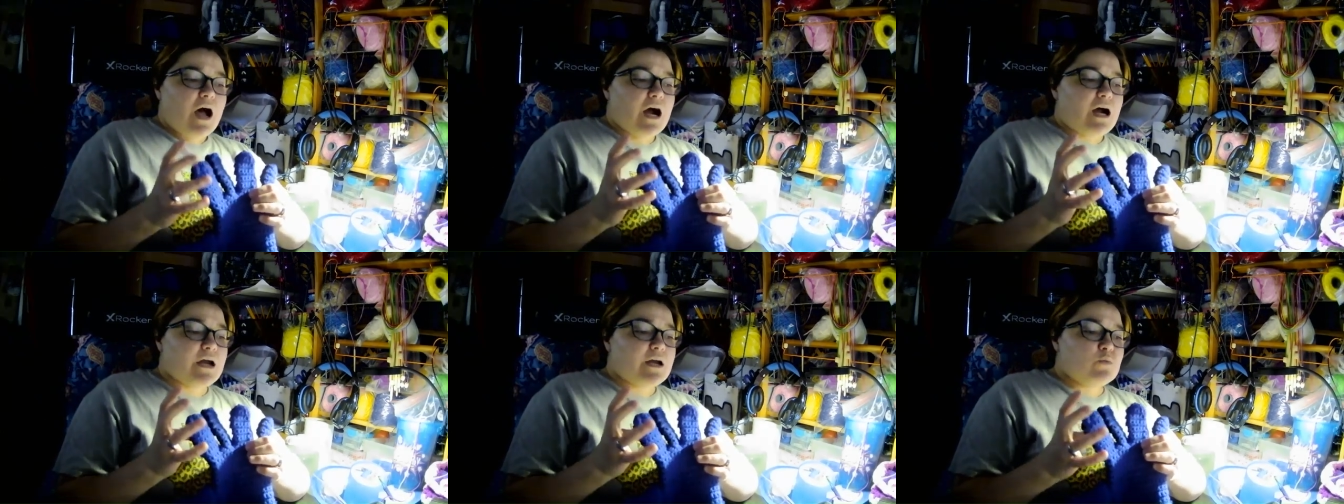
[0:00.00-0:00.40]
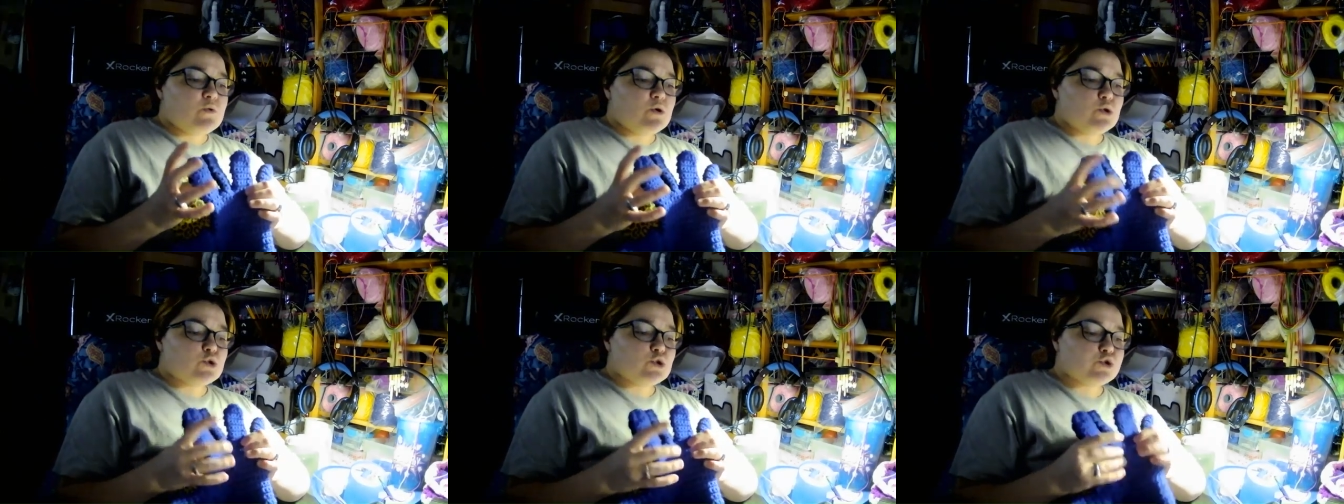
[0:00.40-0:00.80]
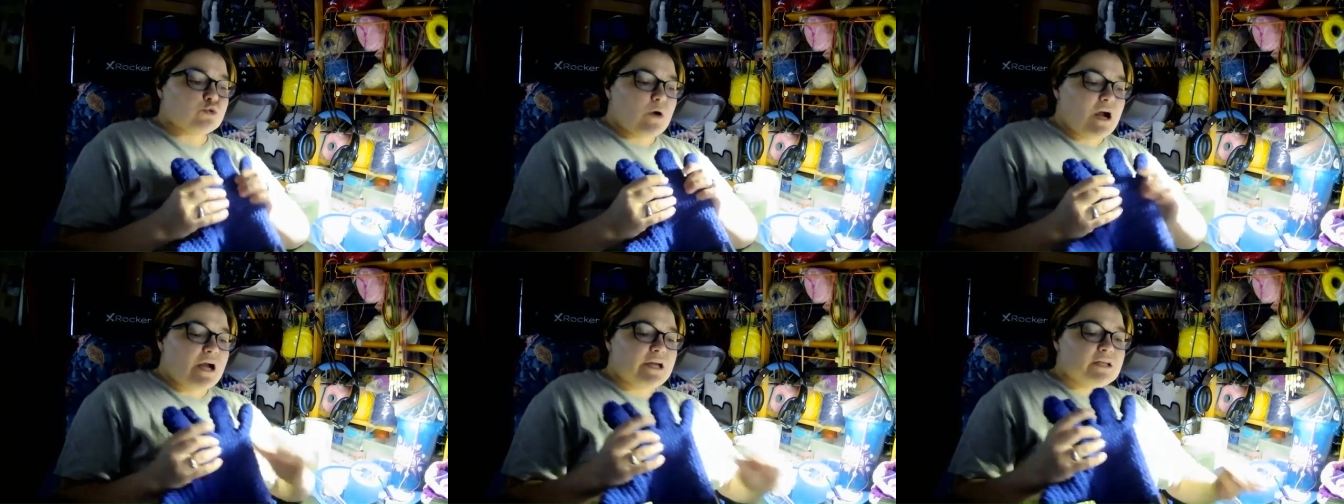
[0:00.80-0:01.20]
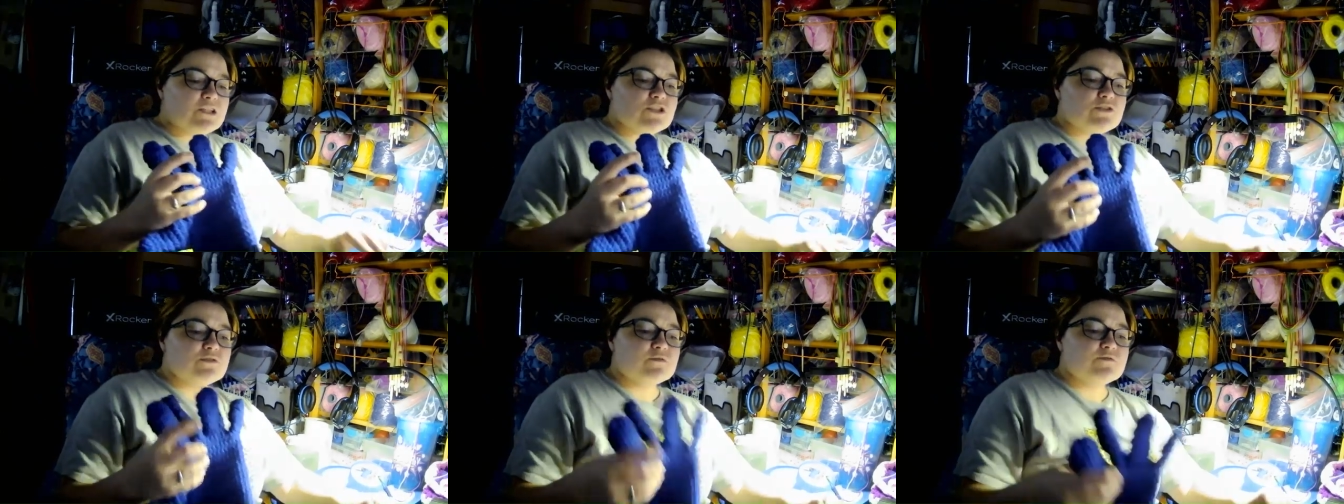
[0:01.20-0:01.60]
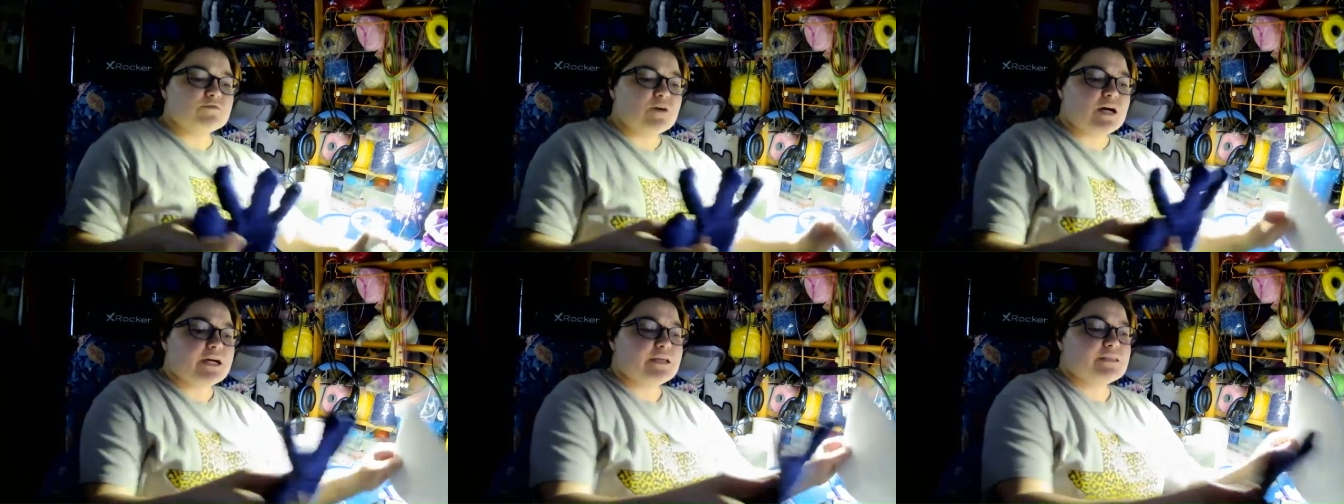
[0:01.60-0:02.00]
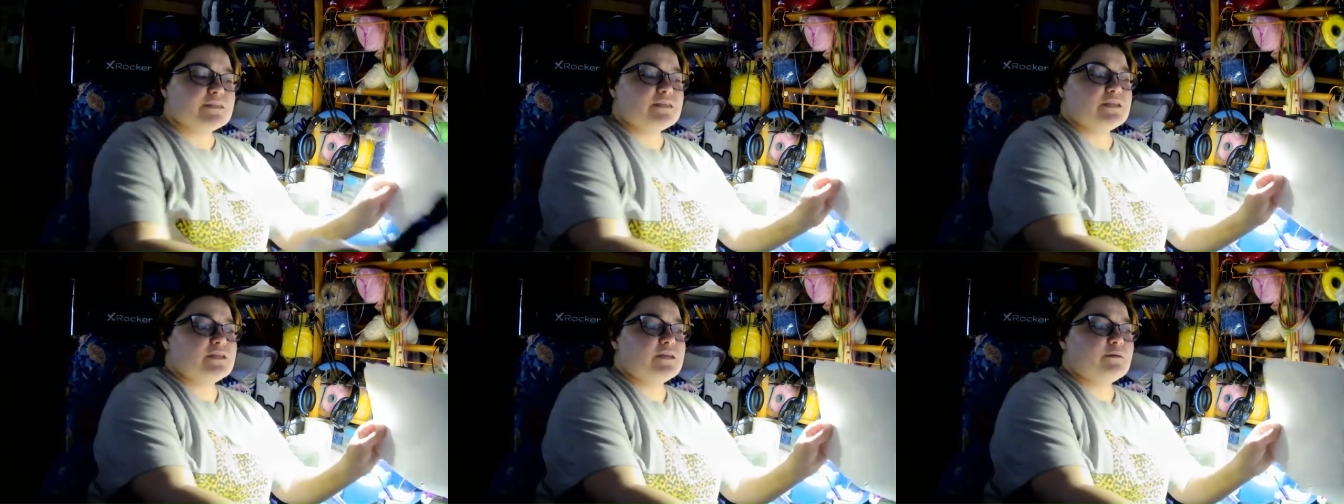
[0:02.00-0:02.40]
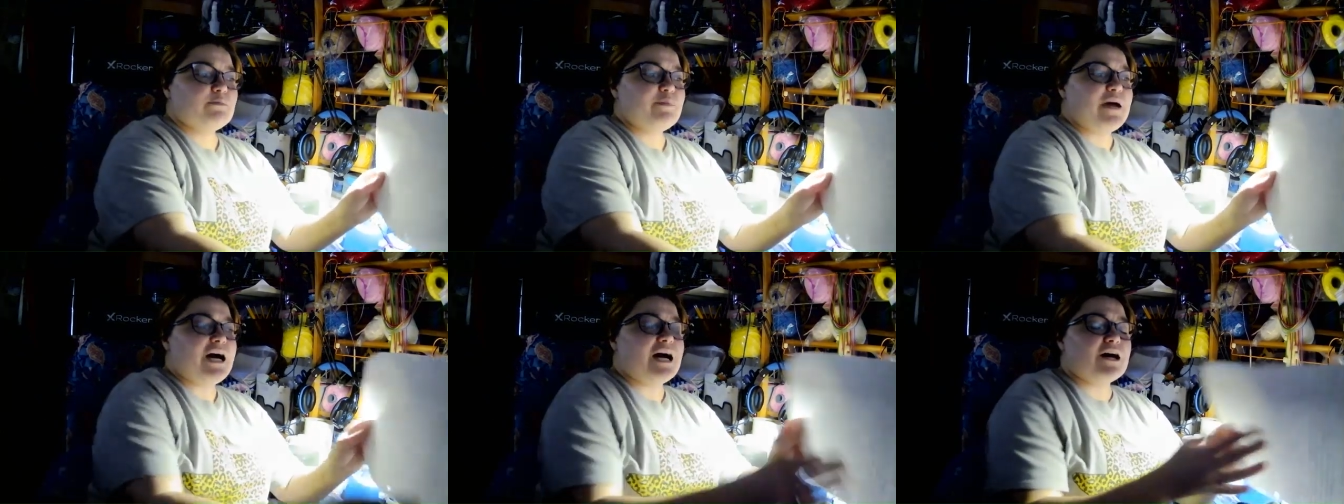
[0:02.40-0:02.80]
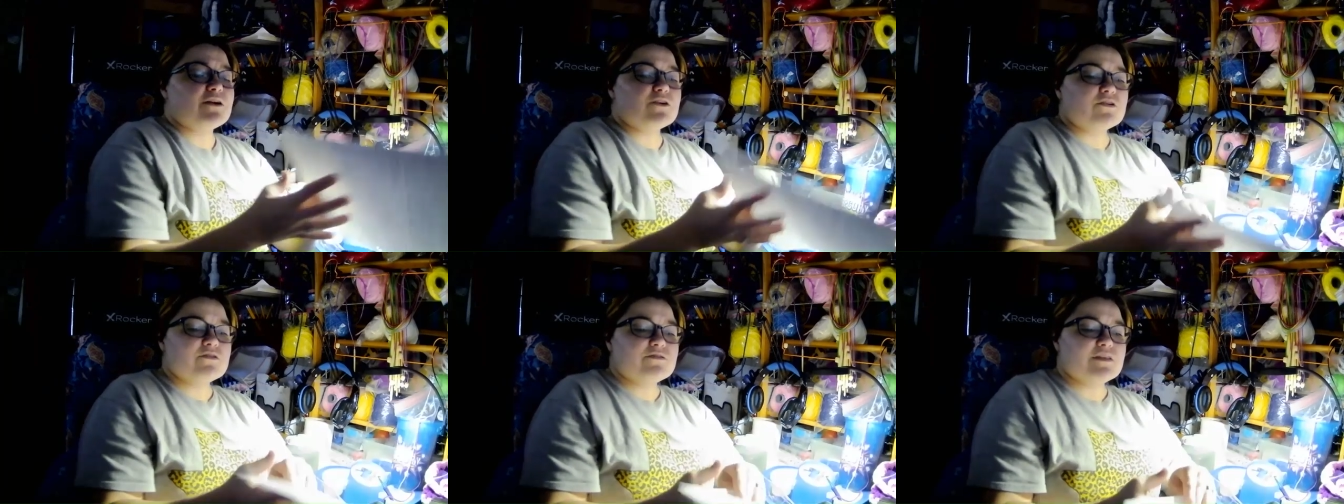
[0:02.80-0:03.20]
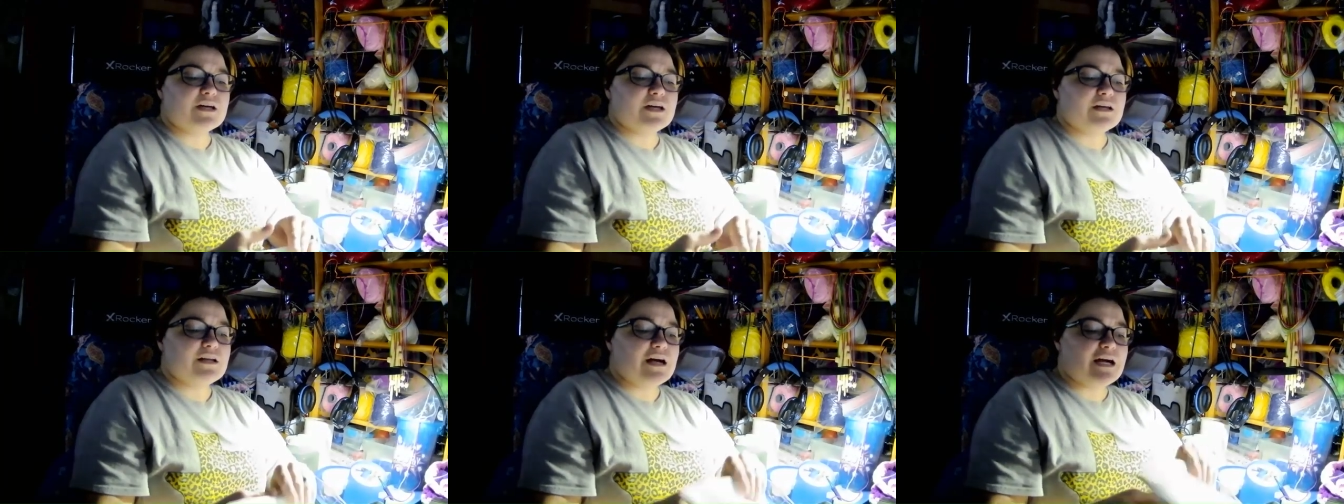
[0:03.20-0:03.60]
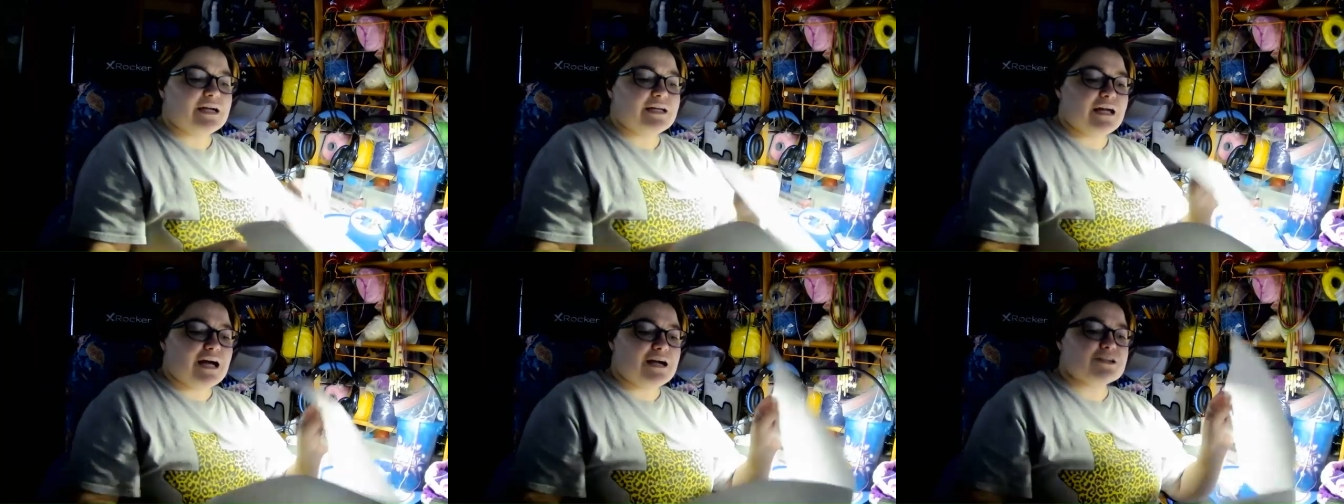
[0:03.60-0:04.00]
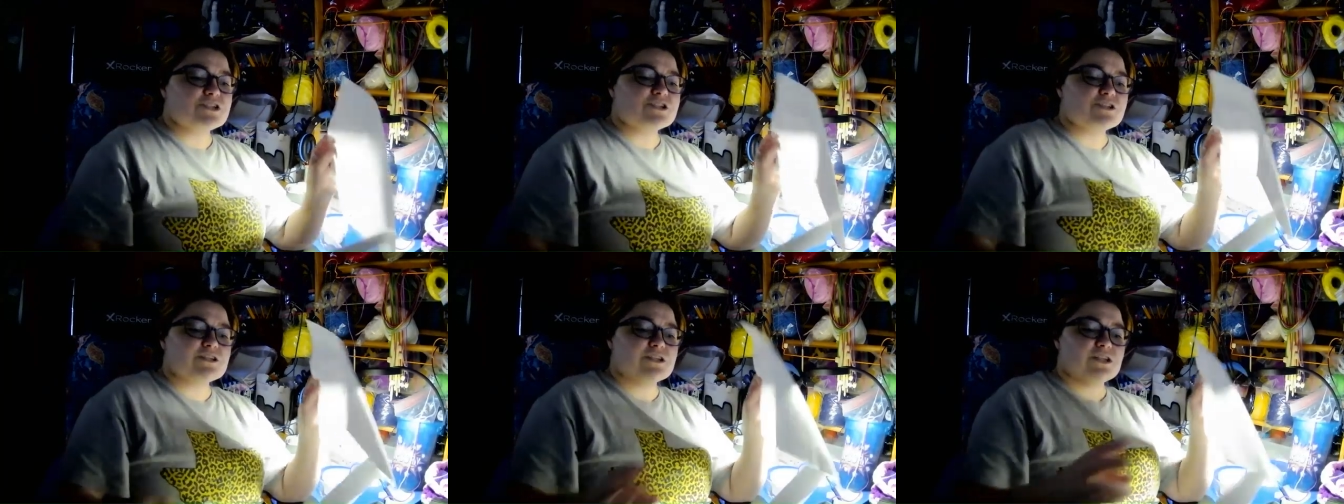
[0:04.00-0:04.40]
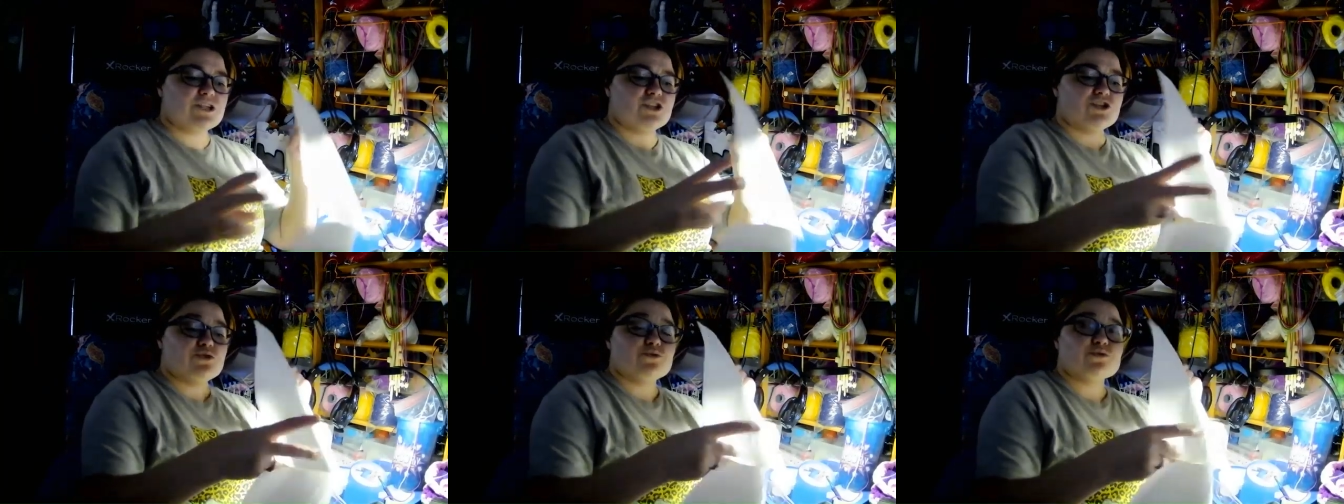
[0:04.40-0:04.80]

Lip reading: I will try to find the pattern that I actually